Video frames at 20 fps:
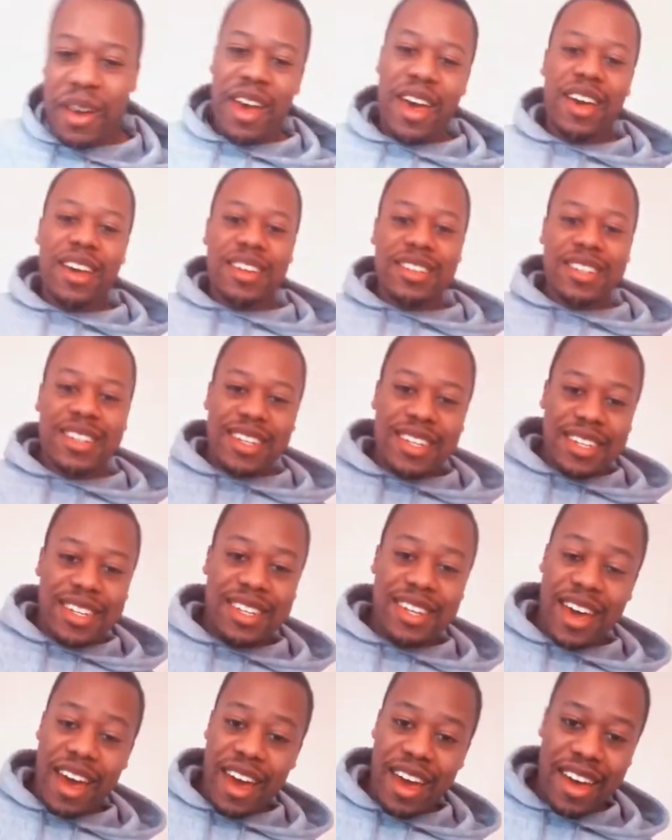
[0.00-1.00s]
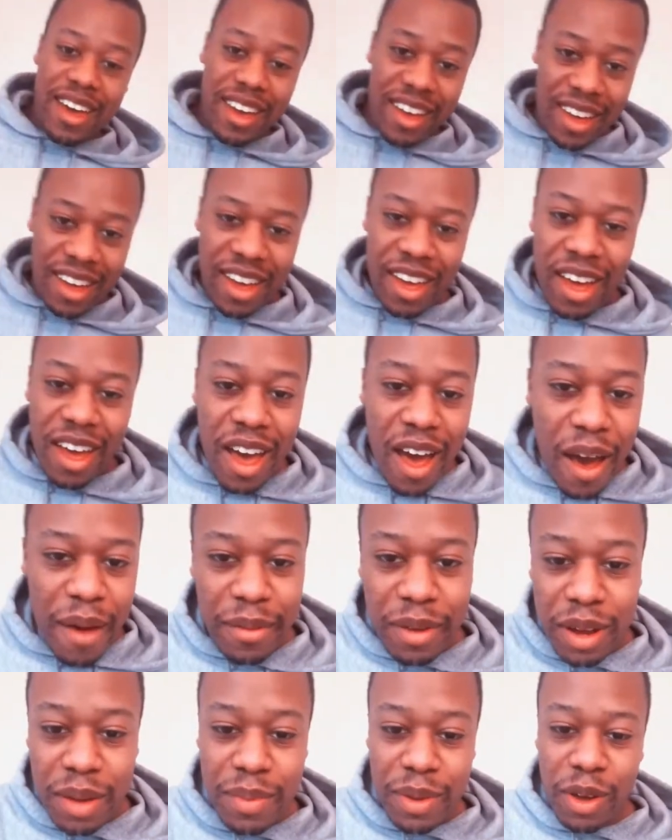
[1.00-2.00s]
And today I'm
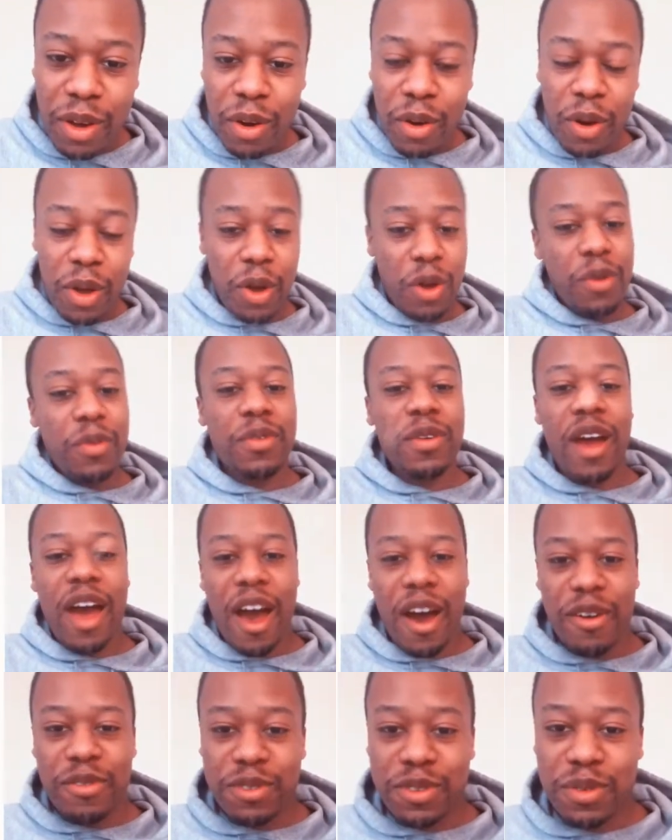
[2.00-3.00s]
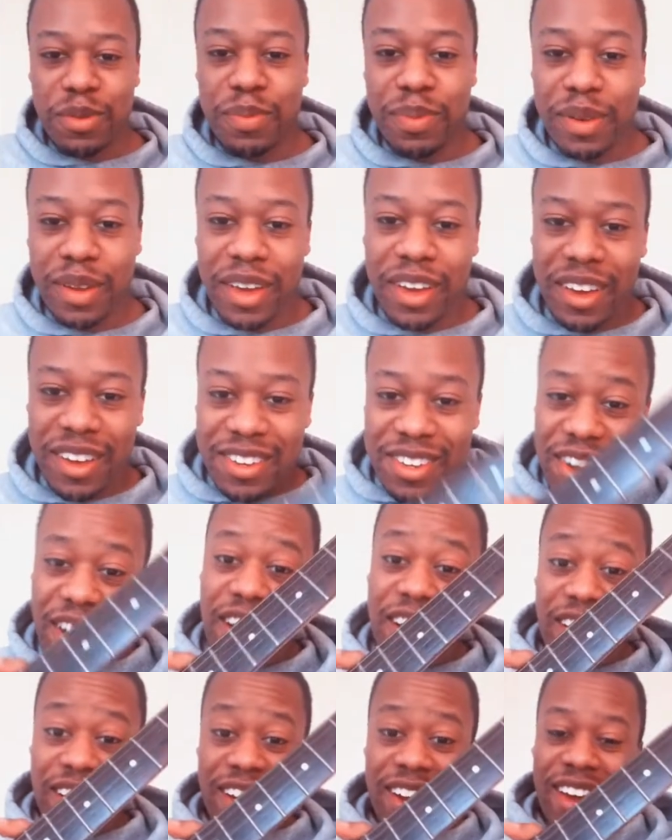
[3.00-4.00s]
going to be going over how to play
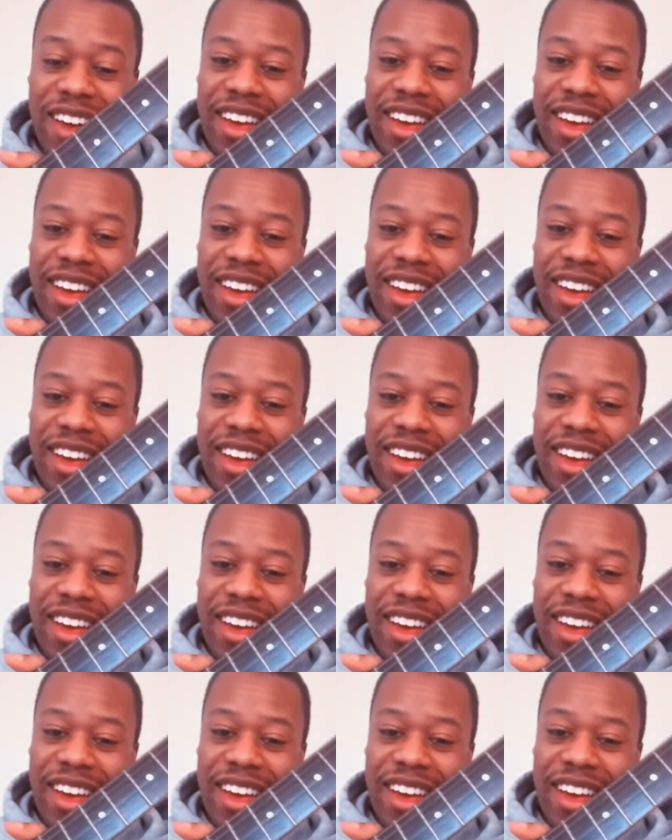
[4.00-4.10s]
guitar.